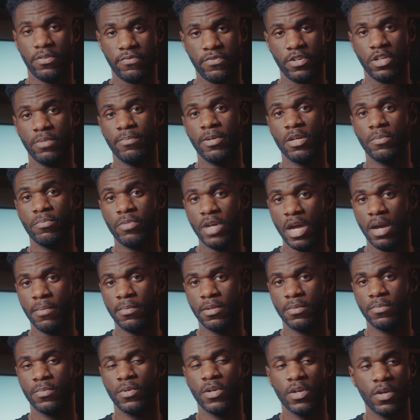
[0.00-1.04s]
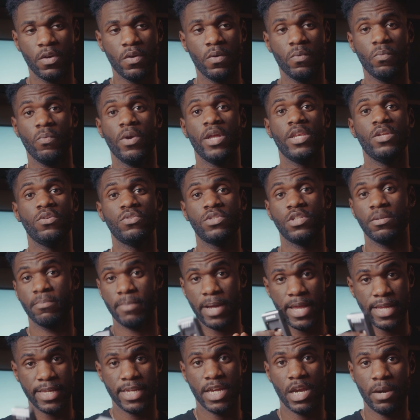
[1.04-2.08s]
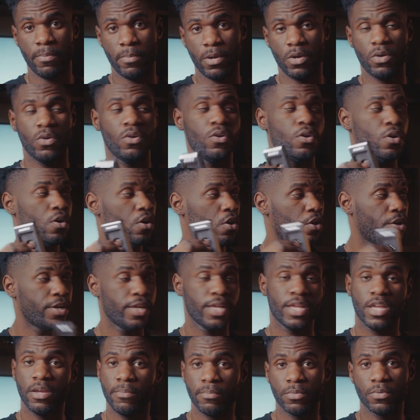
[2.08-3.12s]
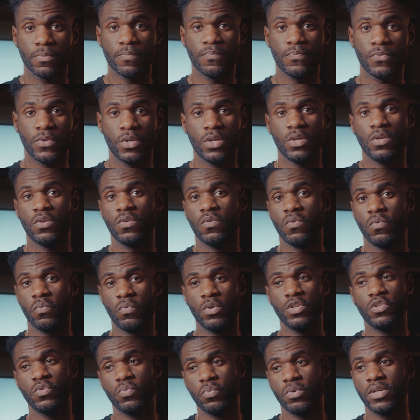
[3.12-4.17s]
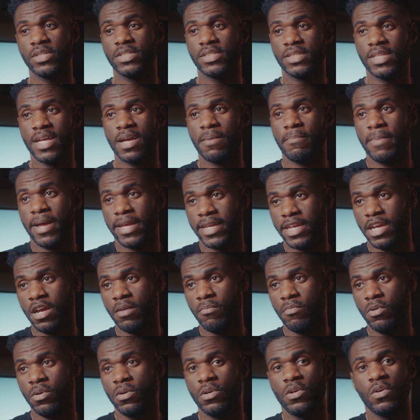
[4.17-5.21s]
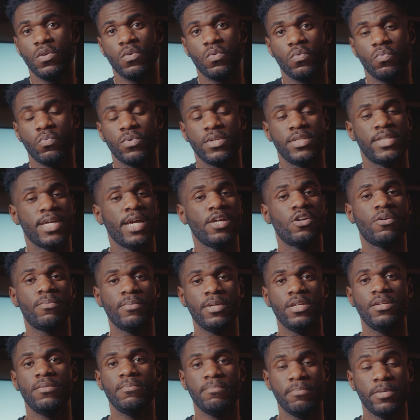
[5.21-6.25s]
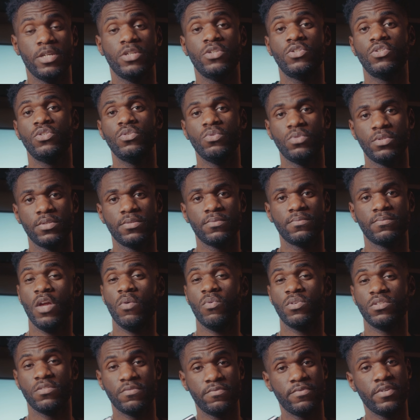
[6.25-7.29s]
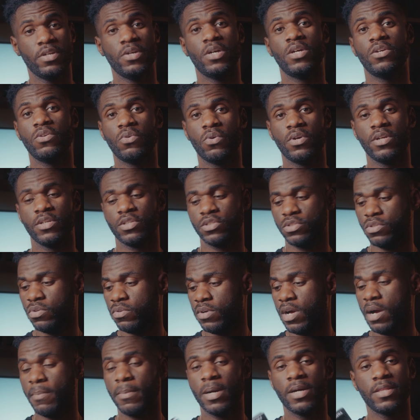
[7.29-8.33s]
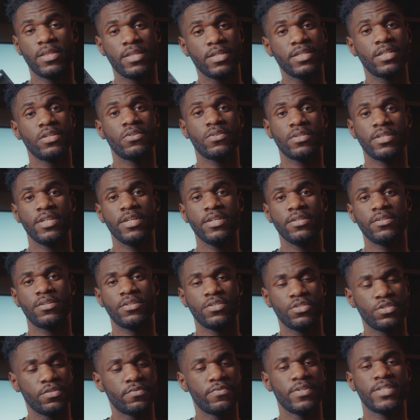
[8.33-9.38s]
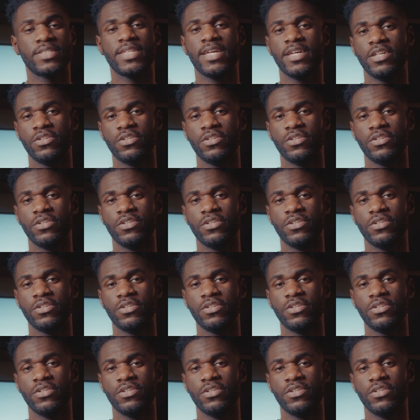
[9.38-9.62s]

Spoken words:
a very big problem when using my camera on a gimbal, which was that my camera would die on me mid-shoot. It was very annoying, so I bought this little thing to fix